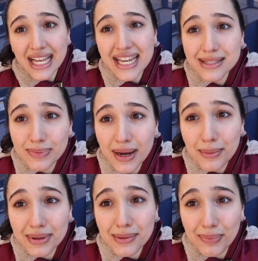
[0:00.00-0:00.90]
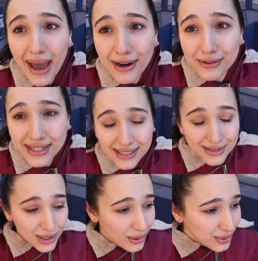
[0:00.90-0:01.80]
He's bringing me the battery.
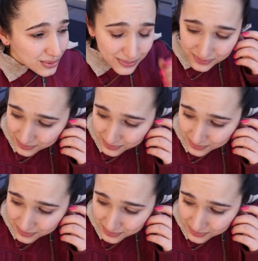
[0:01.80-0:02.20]
So